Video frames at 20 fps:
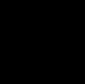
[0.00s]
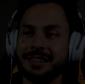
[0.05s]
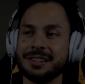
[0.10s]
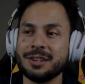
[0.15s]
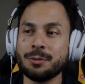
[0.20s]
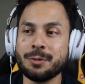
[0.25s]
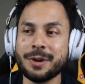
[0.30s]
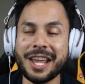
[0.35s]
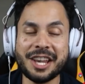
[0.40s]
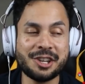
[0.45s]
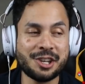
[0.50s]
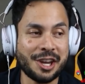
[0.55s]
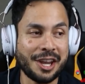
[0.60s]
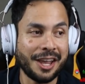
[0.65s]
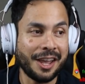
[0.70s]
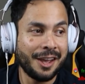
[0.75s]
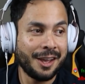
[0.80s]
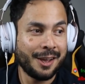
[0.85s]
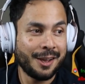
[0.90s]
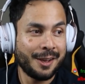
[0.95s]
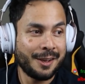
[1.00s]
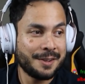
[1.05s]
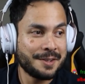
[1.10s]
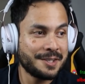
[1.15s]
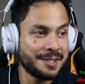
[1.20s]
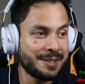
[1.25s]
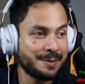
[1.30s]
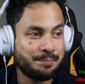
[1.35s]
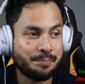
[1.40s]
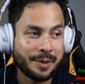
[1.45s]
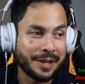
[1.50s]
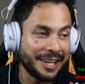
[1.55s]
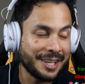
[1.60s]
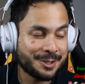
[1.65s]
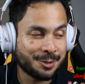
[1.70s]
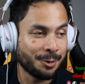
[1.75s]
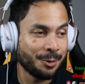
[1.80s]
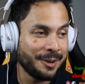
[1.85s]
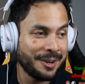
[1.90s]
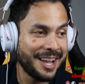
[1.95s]
Luigi, spinny
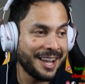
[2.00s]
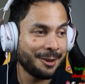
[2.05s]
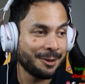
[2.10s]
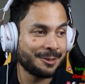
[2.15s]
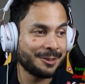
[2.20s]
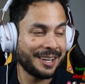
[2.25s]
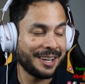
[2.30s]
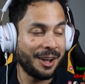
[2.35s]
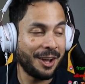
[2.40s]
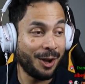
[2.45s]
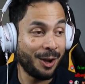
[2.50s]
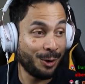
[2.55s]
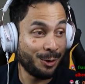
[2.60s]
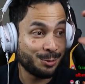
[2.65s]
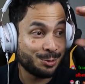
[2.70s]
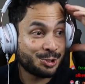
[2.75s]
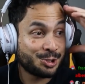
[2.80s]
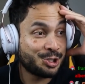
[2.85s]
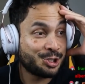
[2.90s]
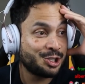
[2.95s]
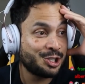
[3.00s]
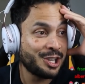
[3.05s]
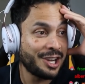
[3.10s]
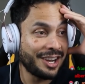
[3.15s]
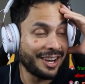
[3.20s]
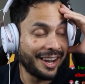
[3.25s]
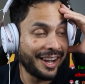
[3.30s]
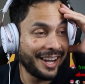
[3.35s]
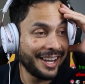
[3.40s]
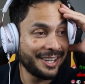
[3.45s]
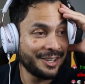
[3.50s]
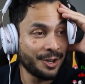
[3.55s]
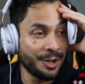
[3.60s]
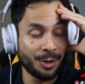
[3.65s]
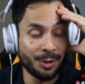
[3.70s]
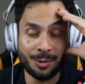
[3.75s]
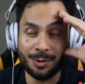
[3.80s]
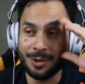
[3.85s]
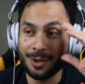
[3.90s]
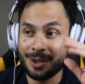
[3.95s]
tornado thing. Oh shit, I
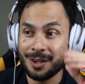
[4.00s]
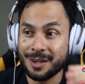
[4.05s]
know